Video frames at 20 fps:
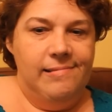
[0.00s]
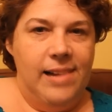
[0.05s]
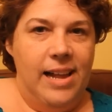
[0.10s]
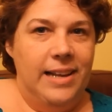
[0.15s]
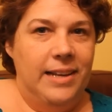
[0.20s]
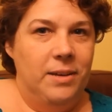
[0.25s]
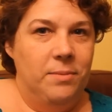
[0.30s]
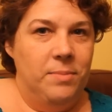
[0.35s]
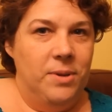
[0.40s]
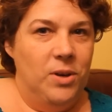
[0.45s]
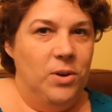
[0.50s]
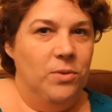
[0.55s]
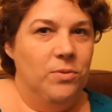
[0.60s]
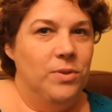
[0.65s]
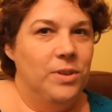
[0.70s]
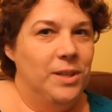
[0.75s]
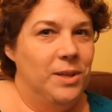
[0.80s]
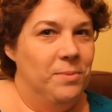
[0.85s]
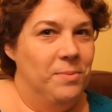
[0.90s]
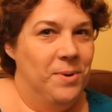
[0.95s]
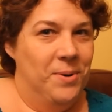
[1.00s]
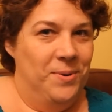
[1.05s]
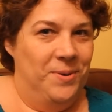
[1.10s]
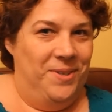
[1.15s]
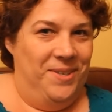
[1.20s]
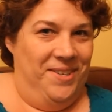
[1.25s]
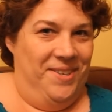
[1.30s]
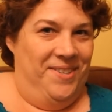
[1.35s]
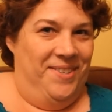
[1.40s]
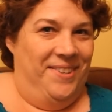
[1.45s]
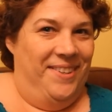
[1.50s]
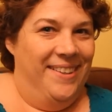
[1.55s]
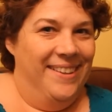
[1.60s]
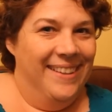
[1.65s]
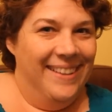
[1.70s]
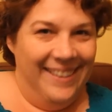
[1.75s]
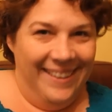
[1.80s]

I can be overly emotional.